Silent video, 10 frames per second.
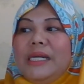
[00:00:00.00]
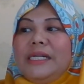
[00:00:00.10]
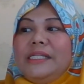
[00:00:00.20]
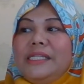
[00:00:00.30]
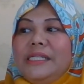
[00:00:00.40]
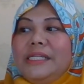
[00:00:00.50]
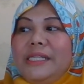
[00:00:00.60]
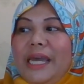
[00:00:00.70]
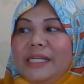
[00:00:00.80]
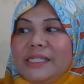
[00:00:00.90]
consider
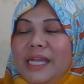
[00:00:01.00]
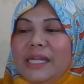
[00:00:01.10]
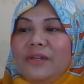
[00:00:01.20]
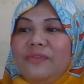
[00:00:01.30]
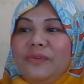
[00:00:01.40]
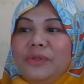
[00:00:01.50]
the extent of